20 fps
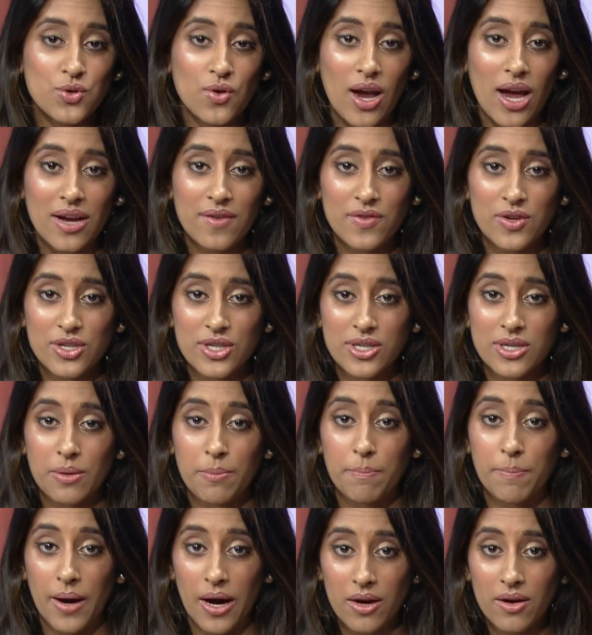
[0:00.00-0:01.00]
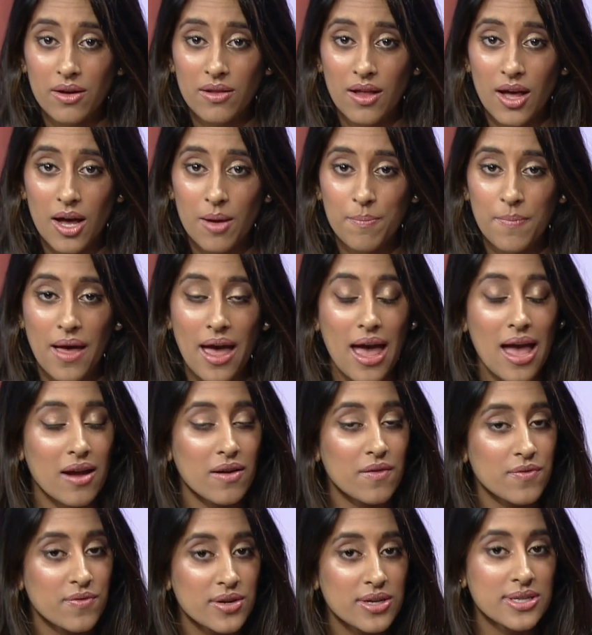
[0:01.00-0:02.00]
drivers to buckle up
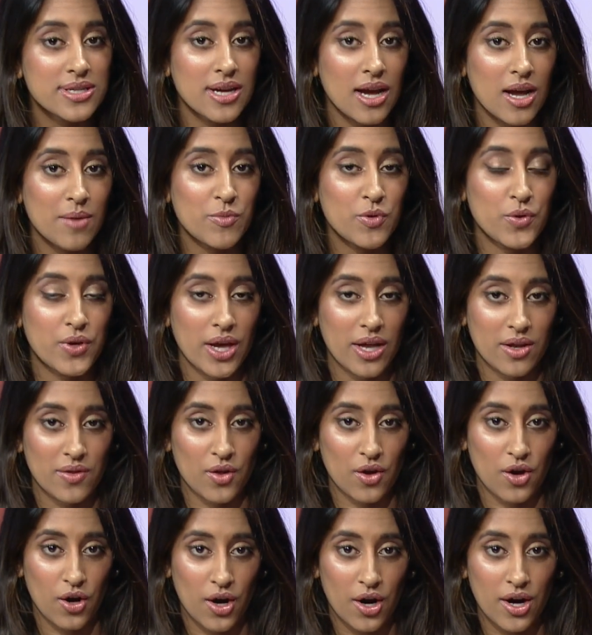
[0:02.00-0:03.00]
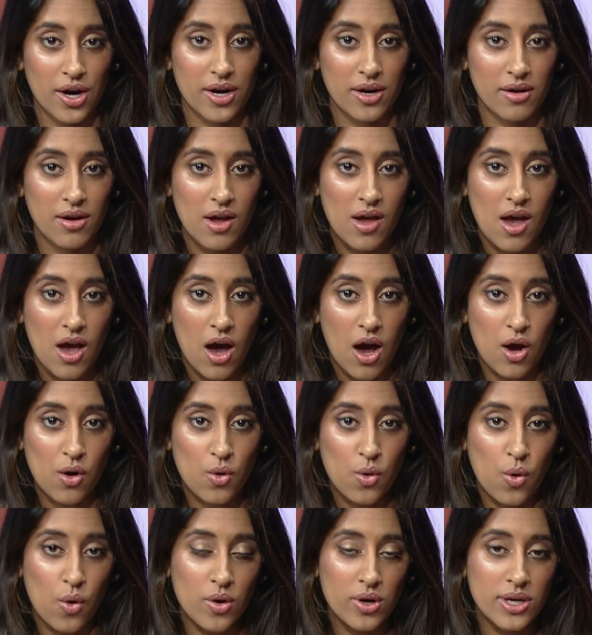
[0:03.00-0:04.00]
every time you get in the car.
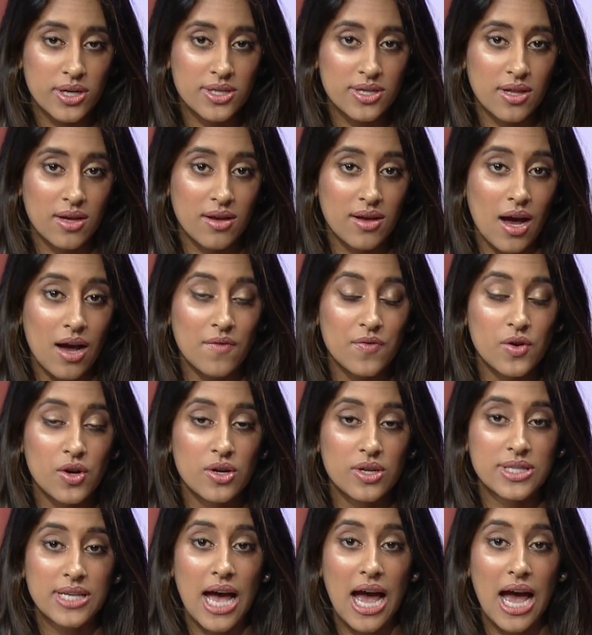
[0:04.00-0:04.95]
According to the Governor's